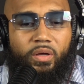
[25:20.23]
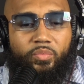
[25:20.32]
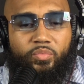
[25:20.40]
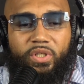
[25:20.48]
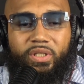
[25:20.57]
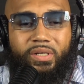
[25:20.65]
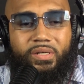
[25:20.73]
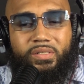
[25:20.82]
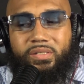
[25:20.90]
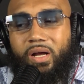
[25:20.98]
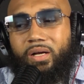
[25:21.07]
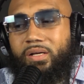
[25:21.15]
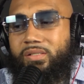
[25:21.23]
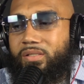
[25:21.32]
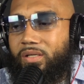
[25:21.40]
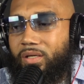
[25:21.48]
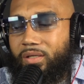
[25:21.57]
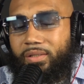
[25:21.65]
Because like I
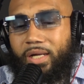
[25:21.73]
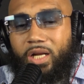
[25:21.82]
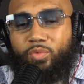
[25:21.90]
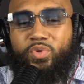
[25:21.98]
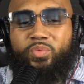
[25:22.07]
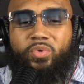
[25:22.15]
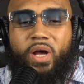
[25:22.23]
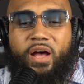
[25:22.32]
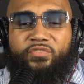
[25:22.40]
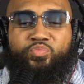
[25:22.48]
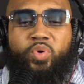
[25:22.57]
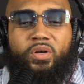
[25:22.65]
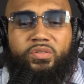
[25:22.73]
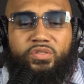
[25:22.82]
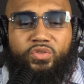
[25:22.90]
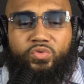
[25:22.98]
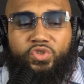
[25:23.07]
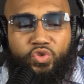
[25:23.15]
said, a lot of people have
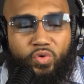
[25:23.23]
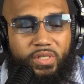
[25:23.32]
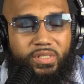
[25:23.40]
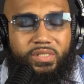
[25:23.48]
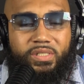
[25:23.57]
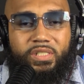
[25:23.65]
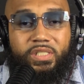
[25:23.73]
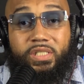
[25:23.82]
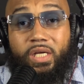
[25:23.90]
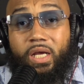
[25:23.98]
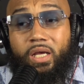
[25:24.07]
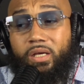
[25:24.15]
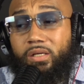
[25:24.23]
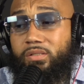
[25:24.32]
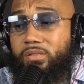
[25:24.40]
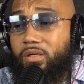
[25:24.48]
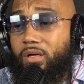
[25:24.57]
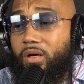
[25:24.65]
personal choices to
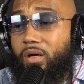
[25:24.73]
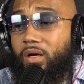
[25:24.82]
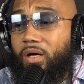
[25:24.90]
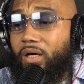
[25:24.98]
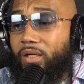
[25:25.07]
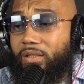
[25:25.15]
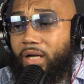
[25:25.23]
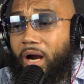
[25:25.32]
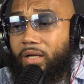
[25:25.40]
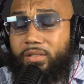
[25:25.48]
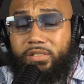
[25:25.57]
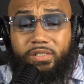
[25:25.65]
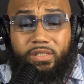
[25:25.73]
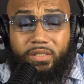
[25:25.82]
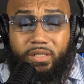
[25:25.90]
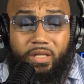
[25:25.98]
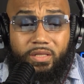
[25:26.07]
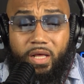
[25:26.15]
change a lot of the shit
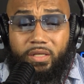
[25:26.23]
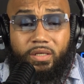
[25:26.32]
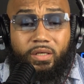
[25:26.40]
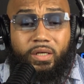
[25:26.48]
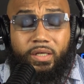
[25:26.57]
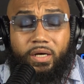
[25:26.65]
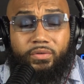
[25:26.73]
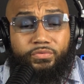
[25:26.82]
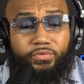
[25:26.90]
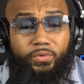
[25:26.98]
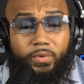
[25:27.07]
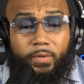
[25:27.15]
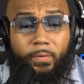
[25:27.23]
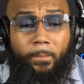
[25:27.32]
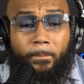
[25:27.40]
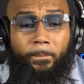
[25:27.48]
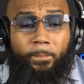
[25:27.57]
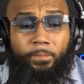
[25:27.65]
that they get clowned for.
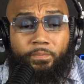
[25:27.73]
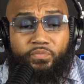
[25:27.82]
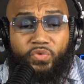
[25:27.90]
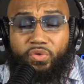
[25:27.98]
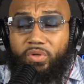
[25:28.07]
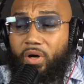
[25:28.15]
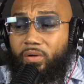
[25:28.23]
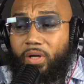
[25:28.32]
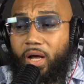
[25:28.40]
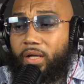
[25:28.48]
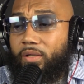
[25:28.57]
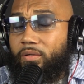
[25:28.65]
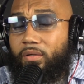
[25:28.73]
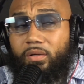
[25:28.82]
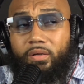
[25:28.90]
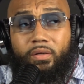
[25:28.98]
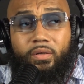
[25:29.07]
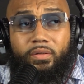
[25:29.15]
You know, like,
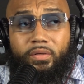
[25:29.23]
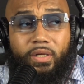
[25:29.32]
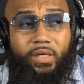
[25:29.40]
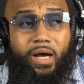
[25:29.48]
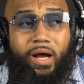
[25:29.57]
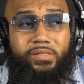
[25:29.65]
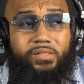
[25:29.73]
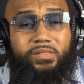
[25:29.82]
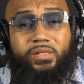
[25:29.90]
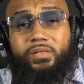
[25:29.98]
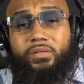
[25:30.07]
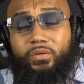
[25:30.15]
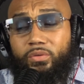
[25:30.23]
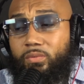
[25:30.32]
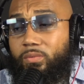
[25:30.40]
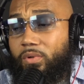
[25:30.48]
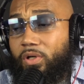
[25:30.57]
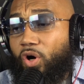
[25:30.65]
nigga, I still
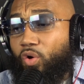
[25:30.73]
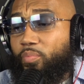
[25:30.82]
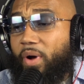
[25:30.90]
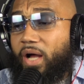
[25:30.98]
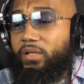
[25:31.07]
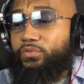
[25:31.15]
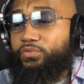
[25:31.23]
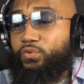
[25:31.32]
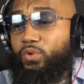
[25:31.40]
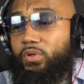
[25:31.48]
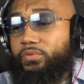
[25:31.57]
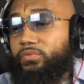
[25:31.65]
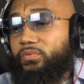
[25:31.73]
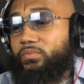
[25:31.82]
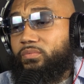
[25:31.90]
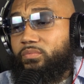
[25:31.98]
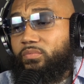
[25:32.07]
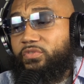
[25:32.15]
go back and forth
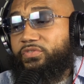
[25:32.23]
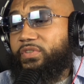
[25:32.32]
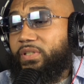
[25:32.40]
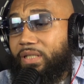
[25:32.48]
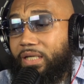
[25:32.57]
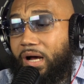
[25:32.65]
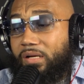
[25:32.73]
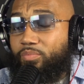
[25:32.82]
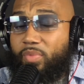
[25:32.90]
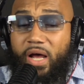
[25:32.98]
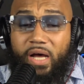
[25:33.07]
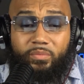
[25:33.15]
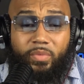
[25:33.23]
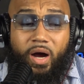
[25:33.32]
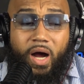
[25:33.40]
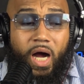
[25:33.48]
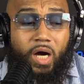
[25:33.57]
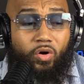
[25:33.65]
feeling kind of bad
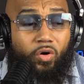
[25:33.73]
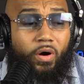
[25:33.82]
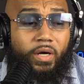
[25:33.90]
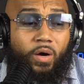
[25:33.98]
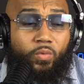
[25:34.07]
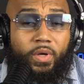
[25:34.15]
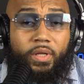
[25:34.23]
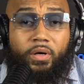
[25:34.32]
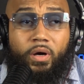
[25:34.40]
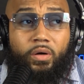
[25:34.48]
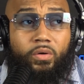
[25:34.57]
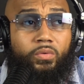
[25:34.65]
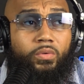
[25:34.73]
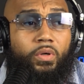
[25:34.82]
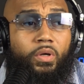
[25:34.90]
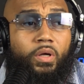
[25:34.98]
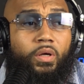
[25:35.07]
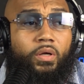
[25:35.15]
about how hard I went
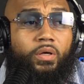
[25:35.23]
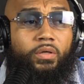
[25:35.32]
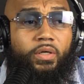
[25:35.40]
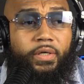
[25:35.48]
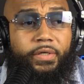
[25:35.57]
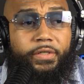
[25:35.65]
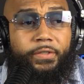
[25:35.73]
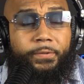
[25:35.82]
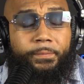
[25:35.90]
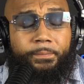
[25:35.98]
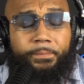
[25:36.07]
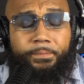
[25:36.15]
on